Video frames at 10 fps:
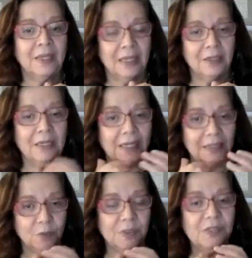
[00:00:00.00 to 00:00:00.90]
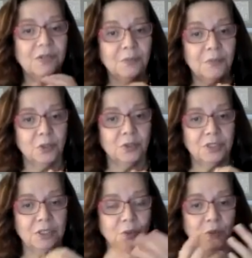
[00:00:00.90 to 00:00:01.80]
And at the Wisdom
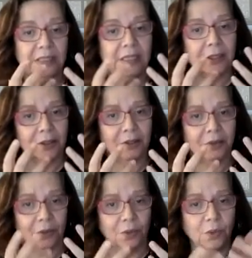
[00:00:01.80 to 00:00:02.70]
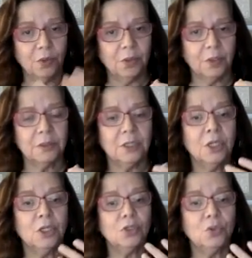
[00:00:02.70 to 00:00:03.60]
Project, we take her work
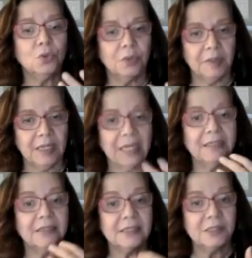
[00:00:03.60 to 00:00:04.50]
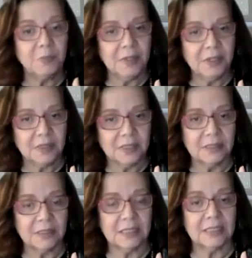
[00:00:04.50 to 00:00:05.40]
to create
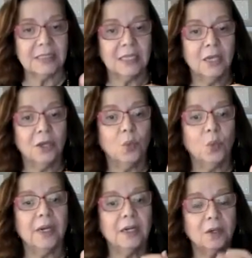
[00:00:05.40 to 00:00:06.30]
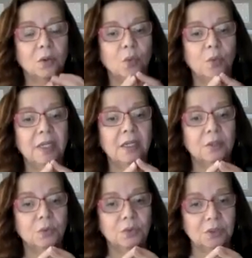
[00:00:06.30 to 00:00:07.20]
experiences where
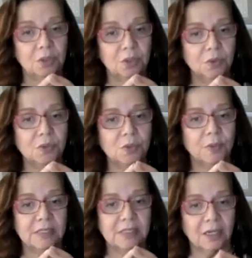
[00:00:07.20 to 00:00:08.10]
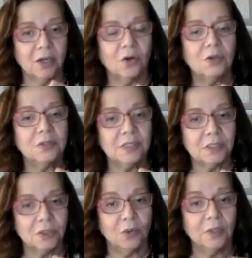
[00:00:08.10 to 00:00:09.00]
we would use what in psychology
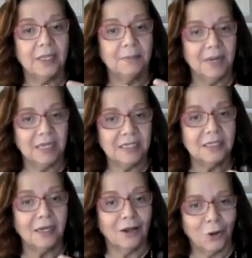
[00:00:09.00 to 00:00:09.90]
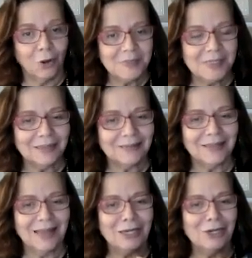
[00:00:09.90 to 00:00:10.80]
is called the imaginary object,
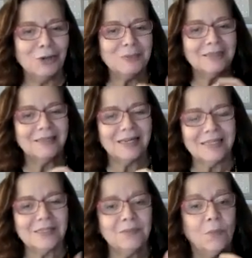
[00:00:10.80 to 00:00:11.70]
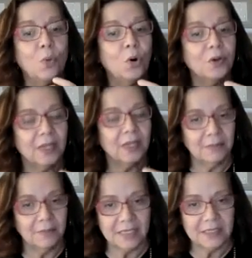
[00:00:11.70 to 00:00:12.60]
an object that is more than
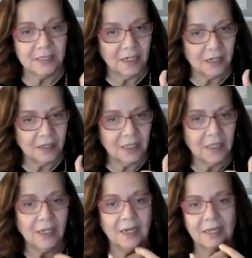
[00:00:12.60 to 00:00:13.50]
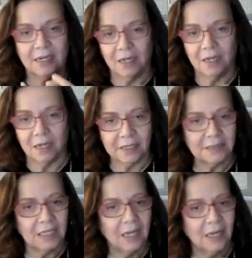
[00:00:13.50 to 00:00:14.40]
imaginary, like an
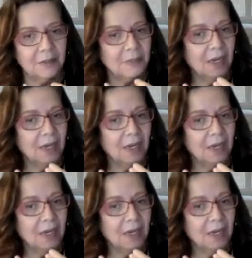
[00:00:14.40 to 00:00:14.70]
archetype,